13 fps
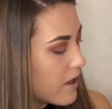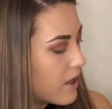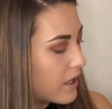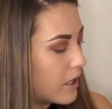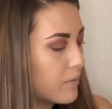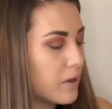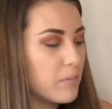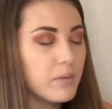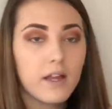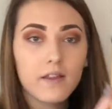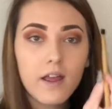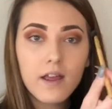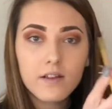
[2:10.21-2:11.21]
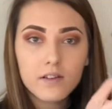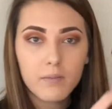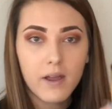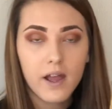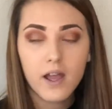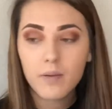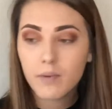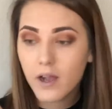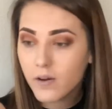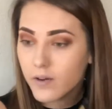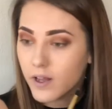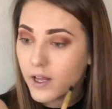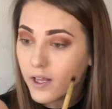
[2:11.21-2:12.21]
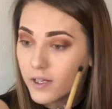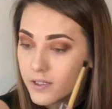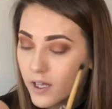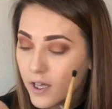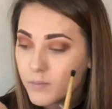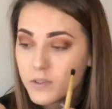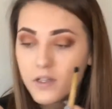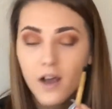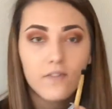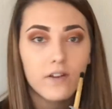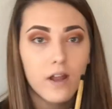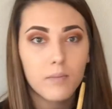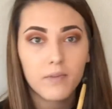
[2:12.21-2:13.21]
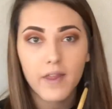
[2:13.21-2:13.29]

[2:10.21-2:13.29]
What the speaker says: and I'm going to blend that into my eyebrow and soften up